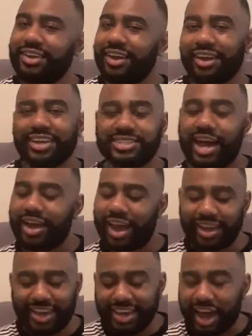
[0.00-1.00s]
Cause I
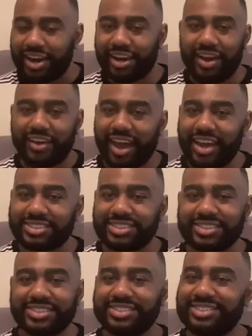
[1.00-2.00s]
can't give y'all the
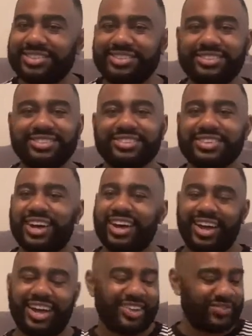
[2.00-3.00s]
location cause, that
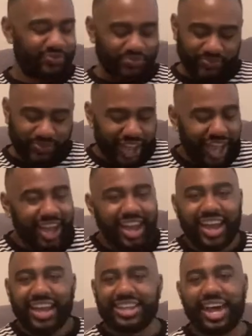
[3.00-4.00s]

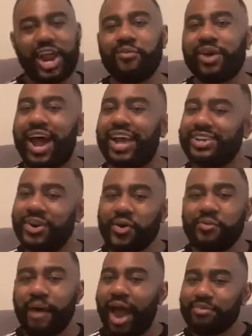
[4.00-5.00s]
ain't what I do,
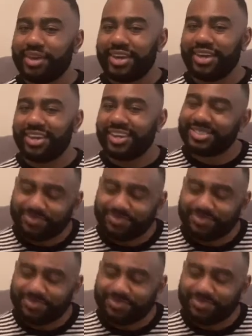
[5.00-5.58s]
baby.